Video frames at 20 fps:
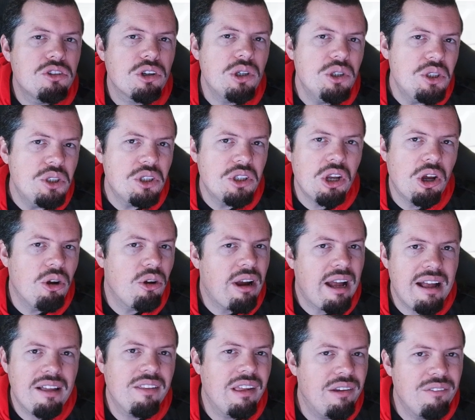don't know
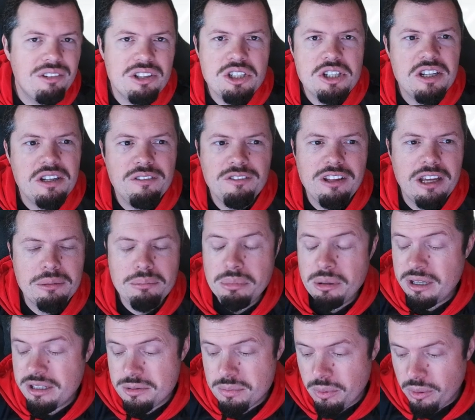how they've achieved that
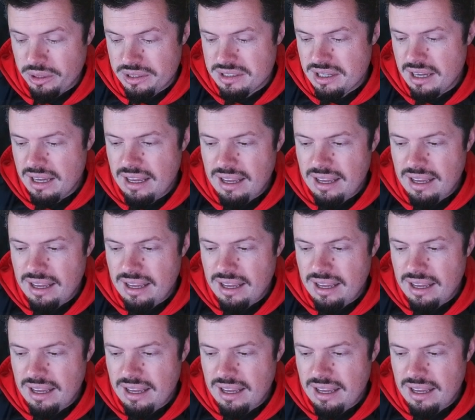price point.